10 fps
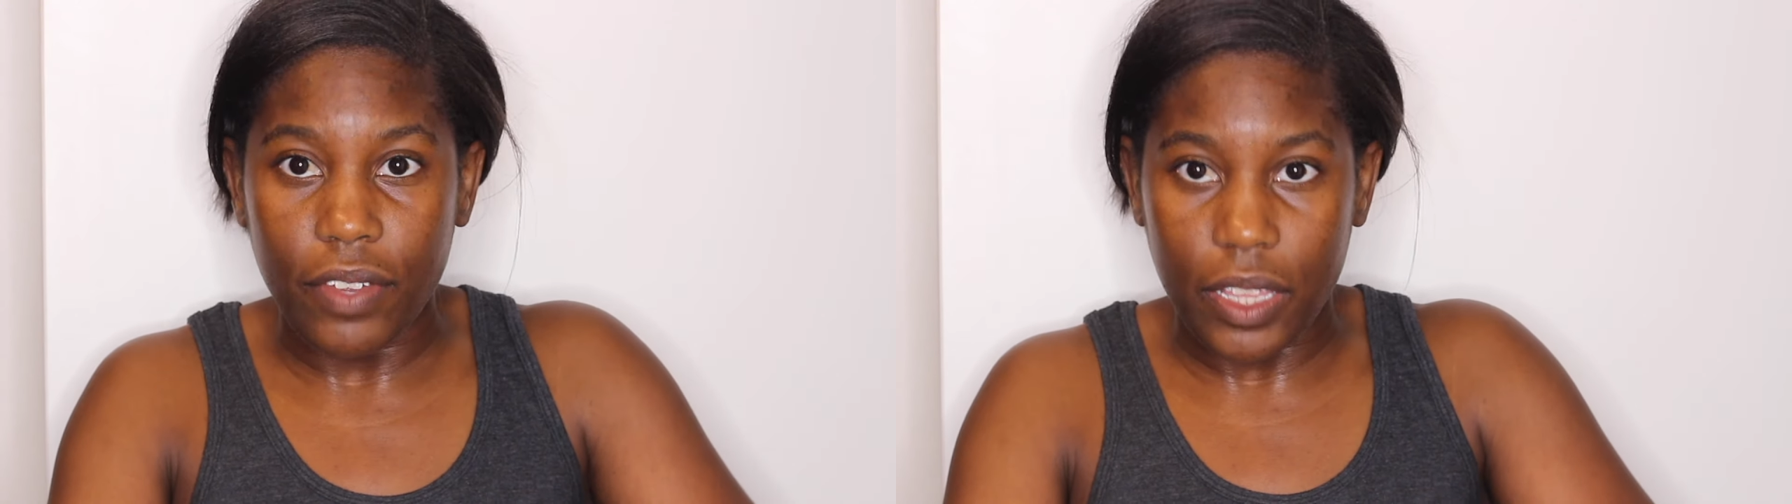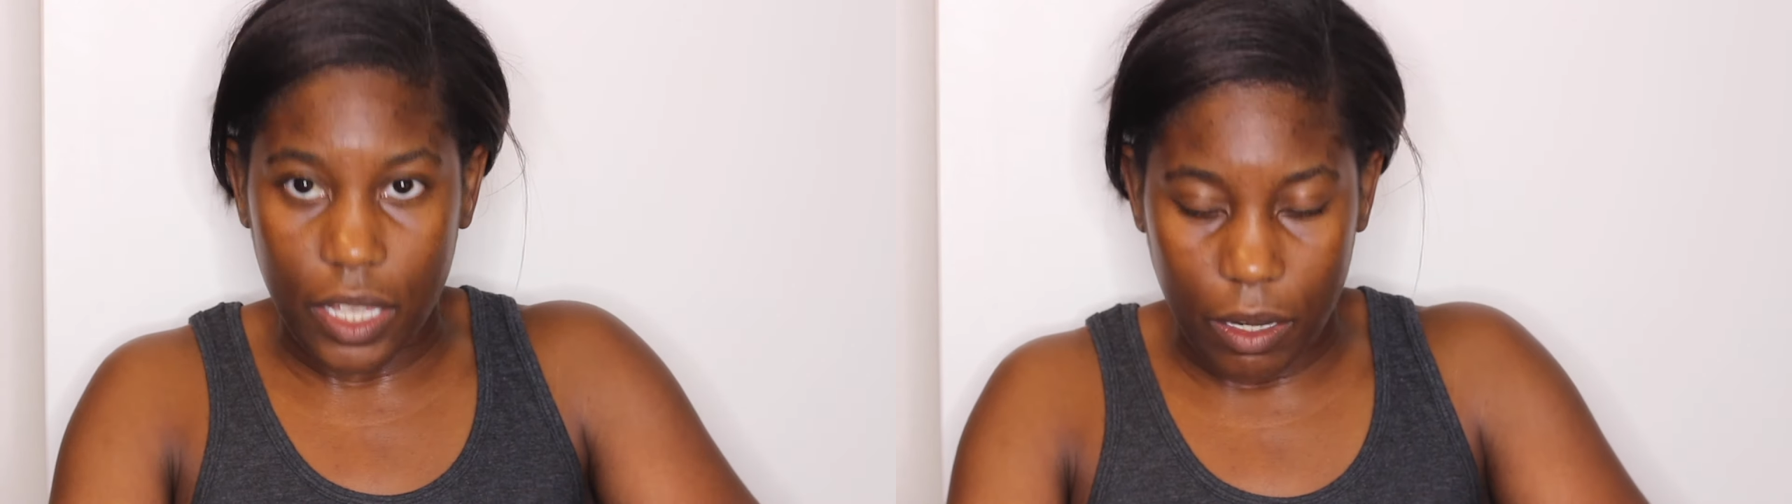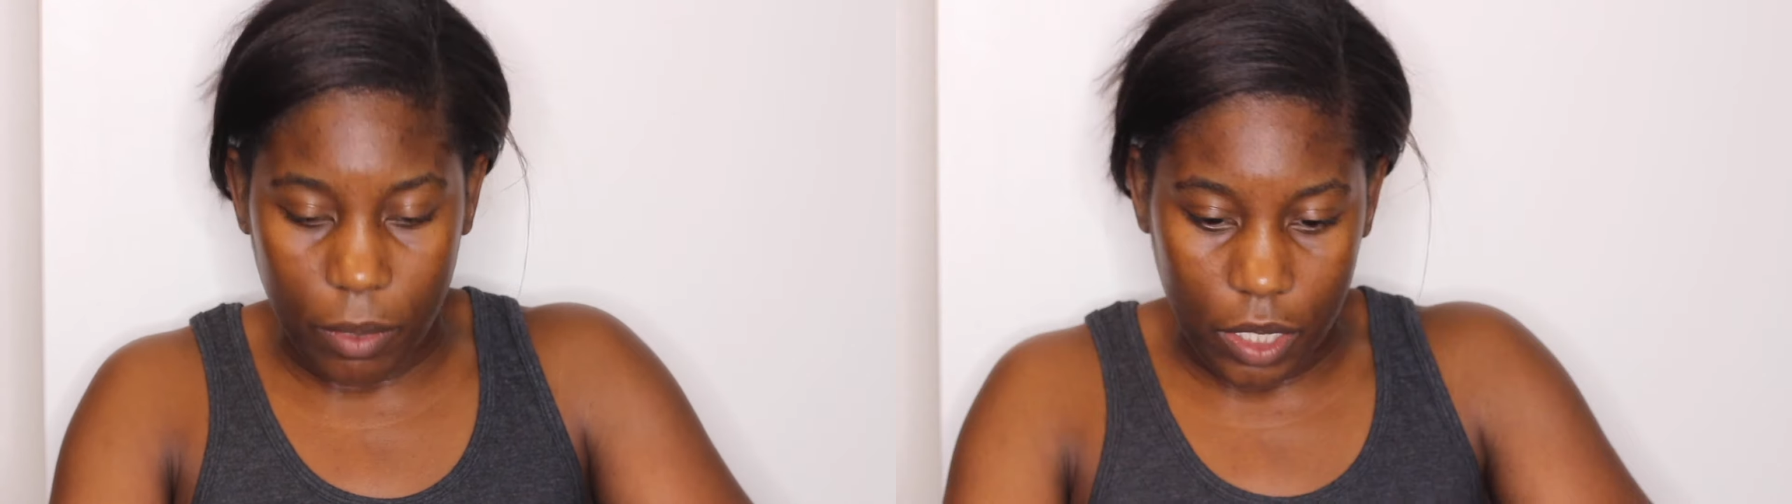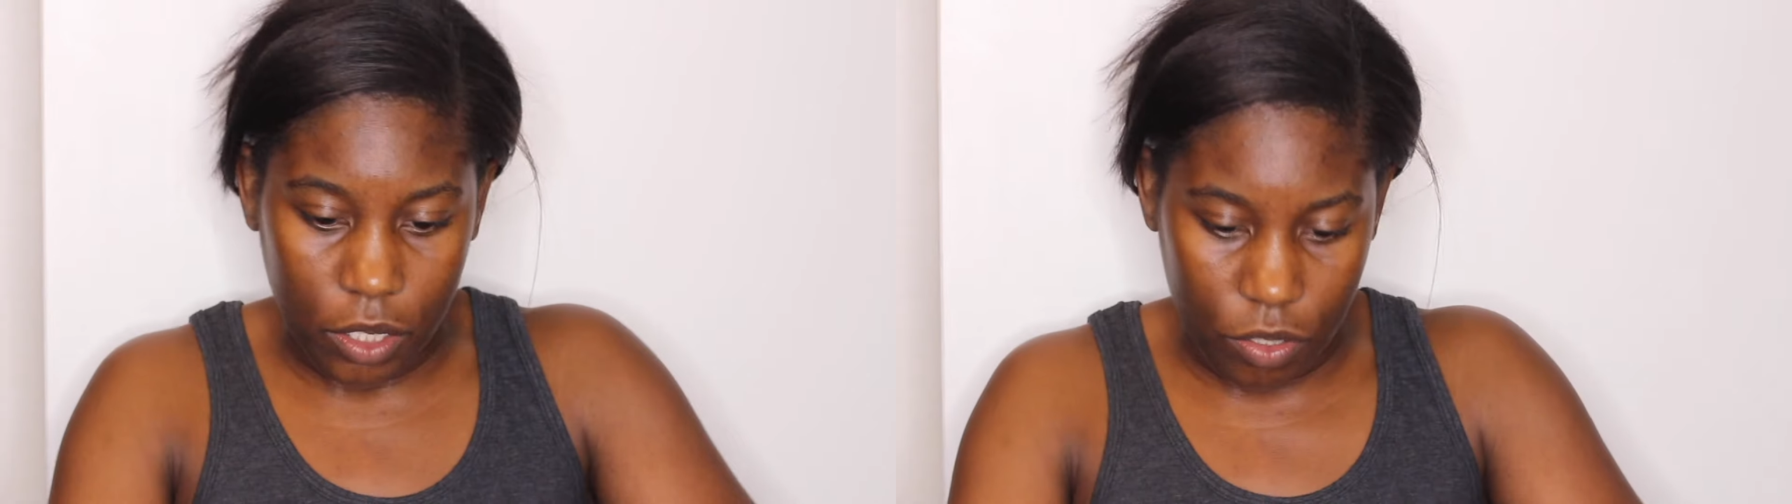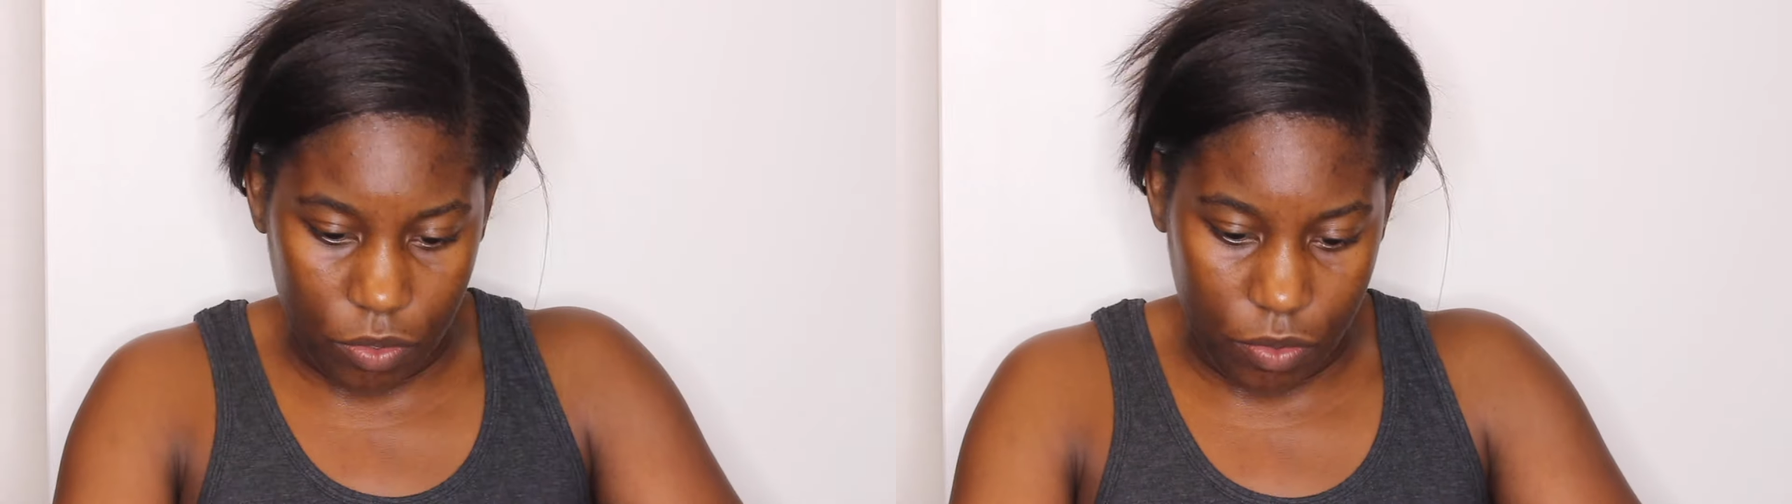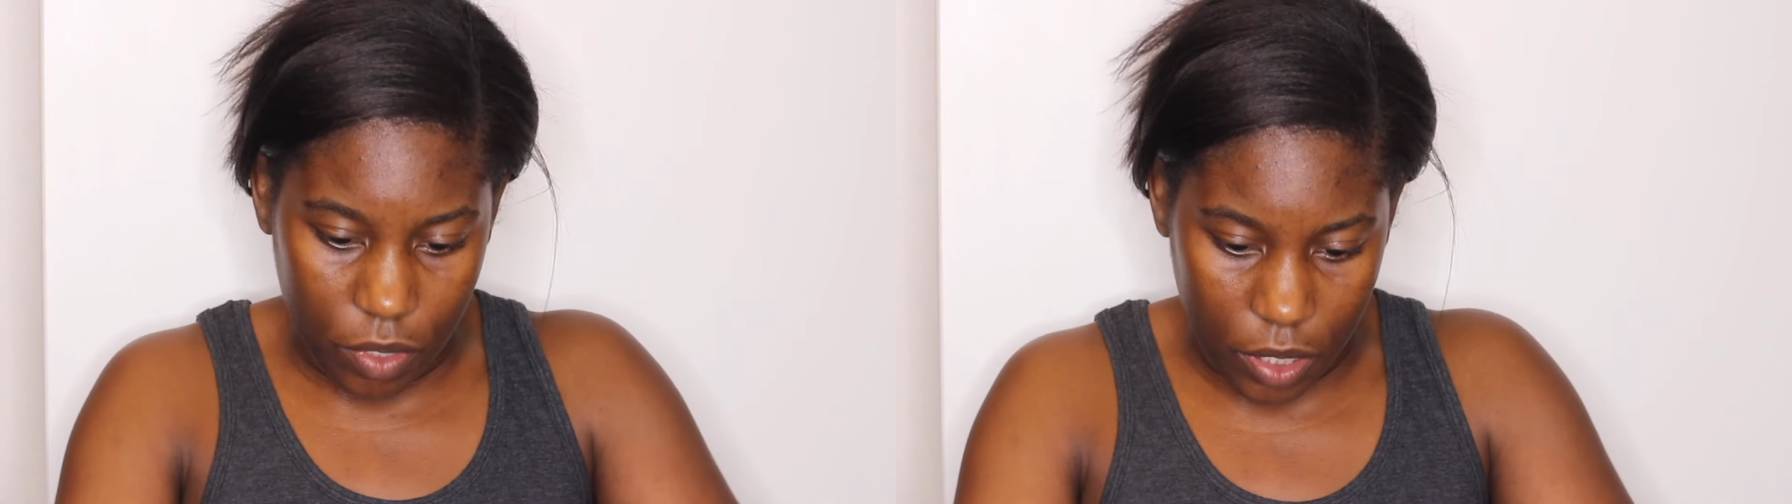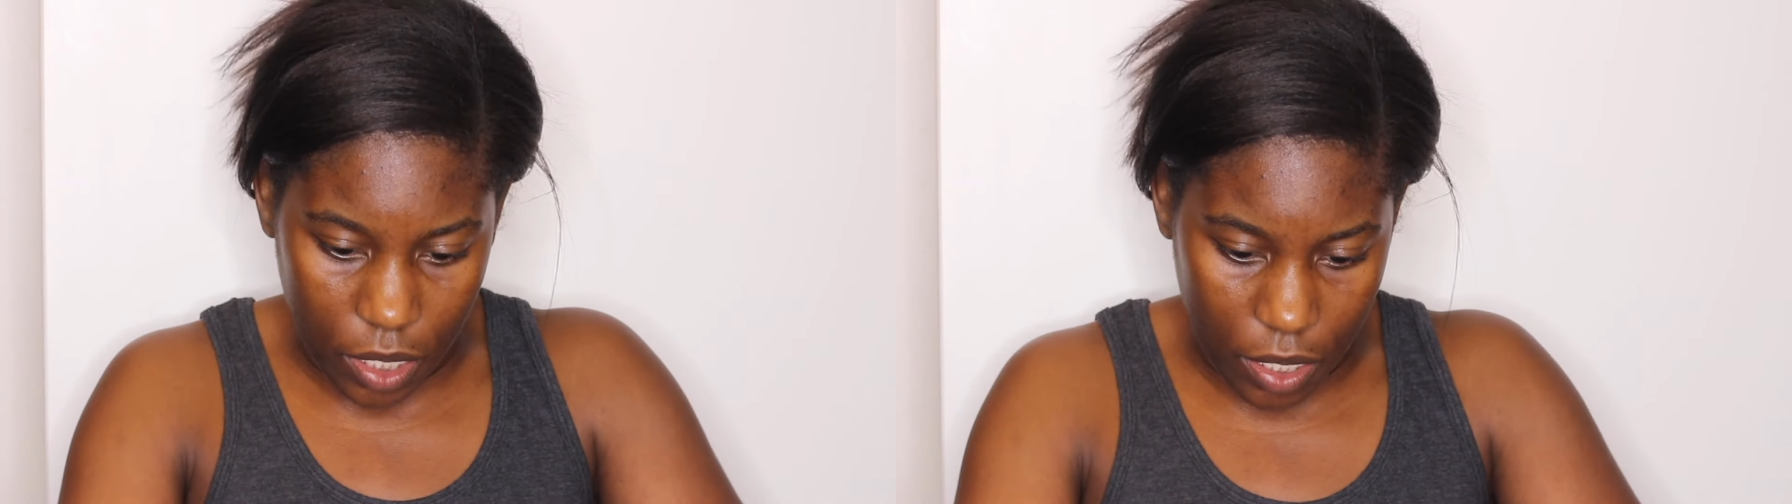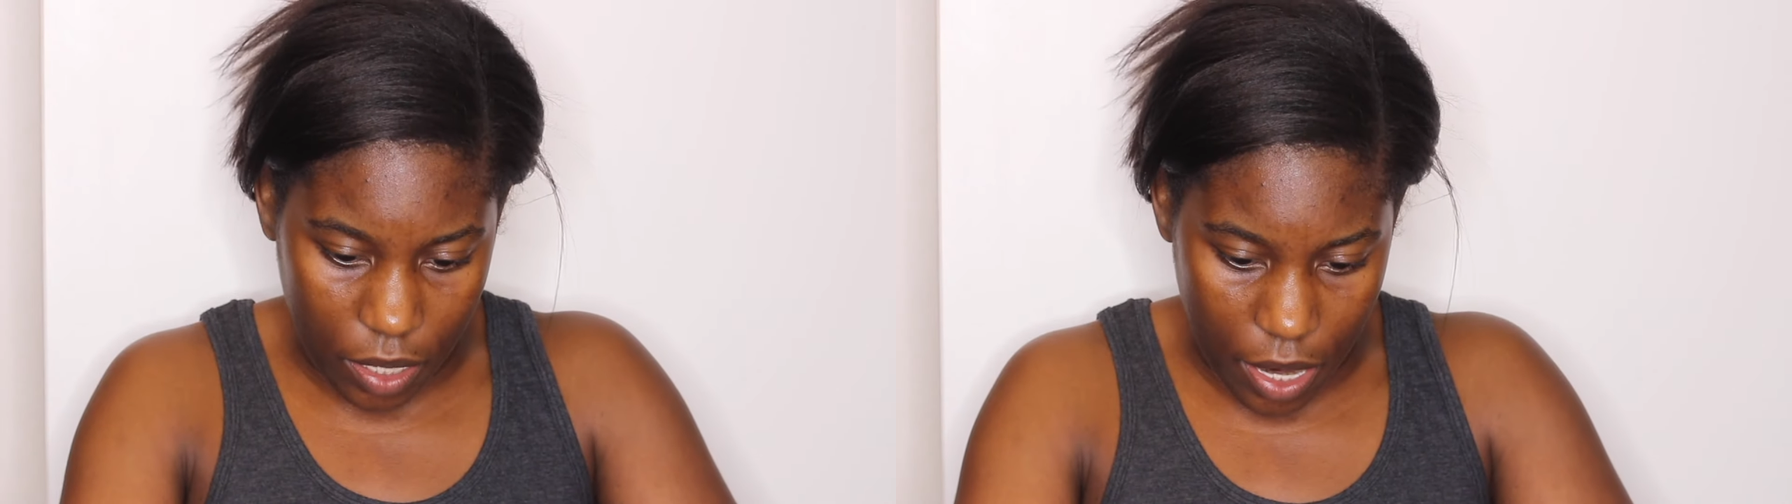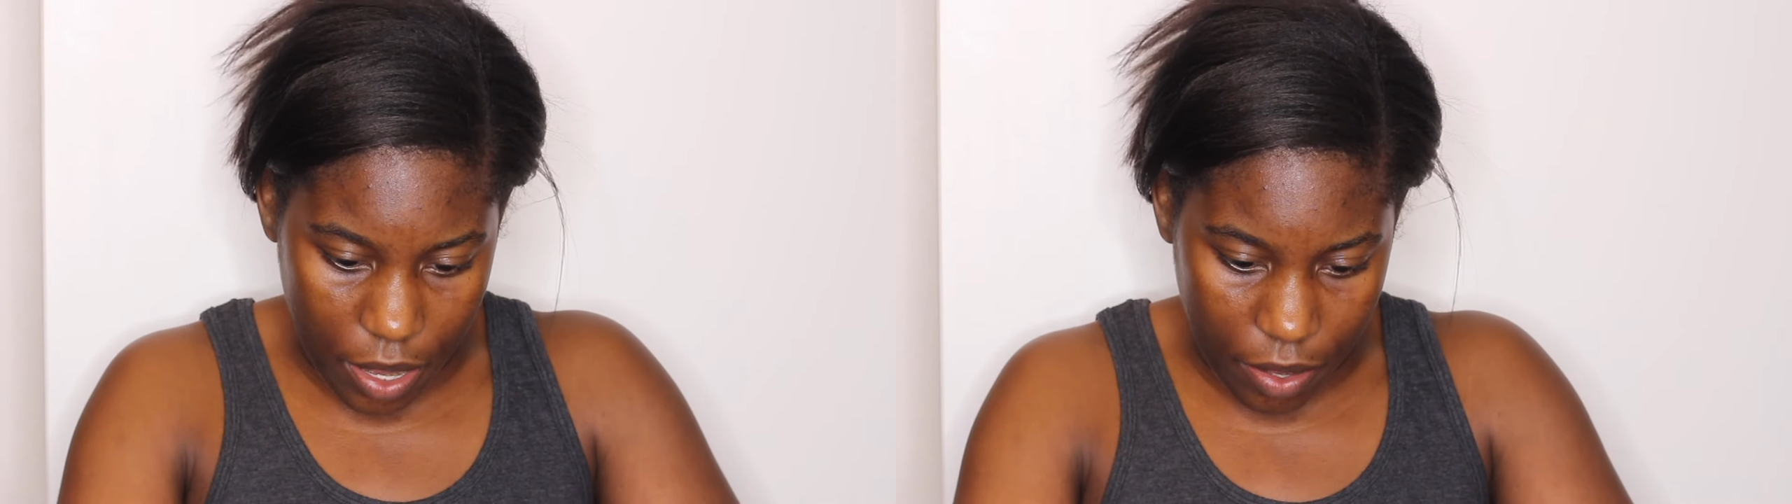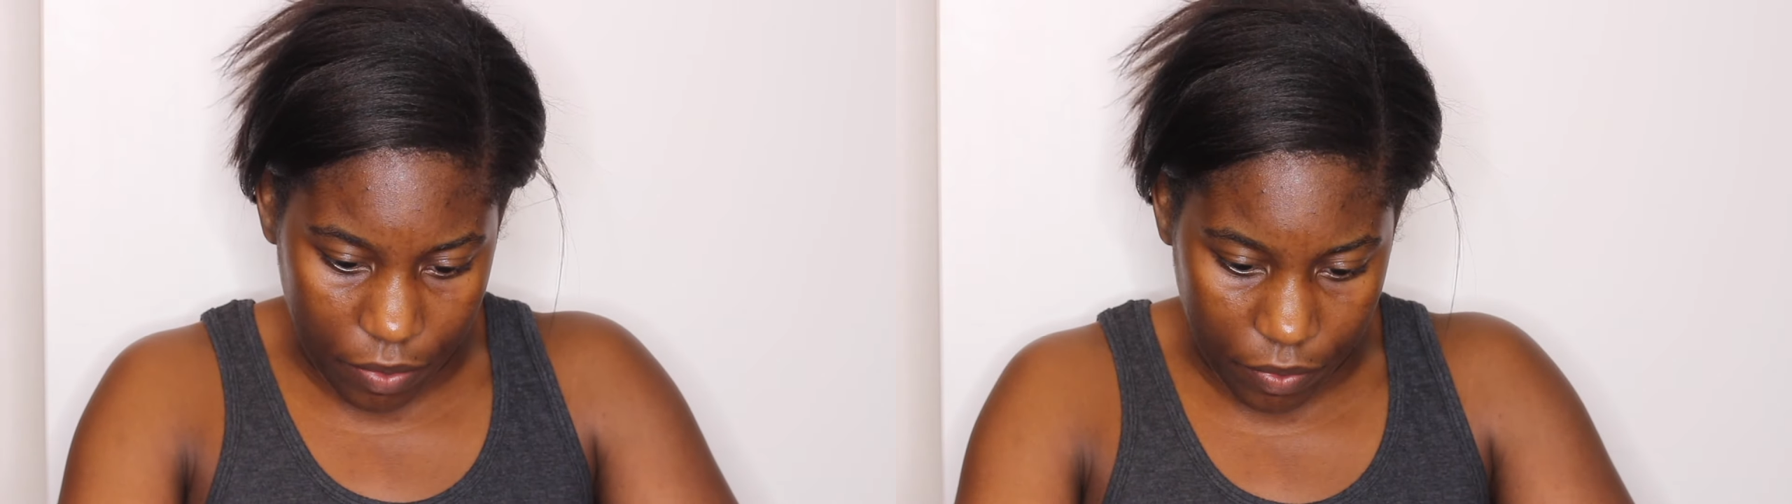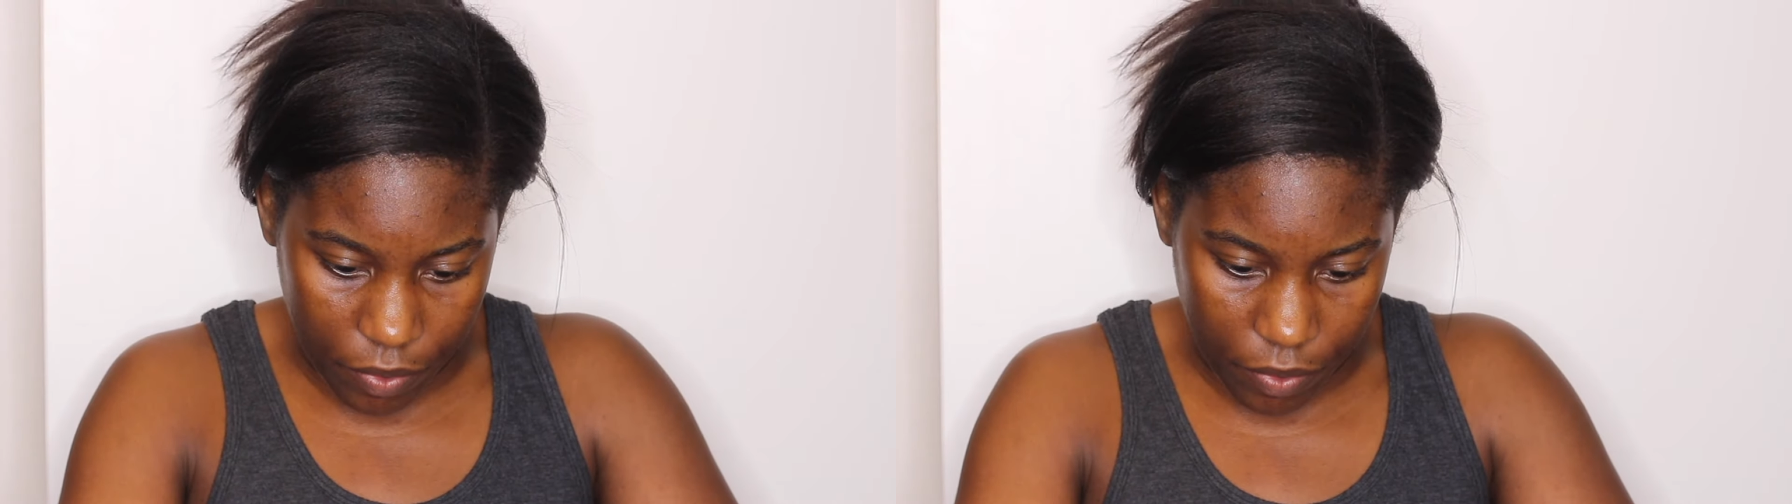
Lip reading: and then I'm gonna do the other half.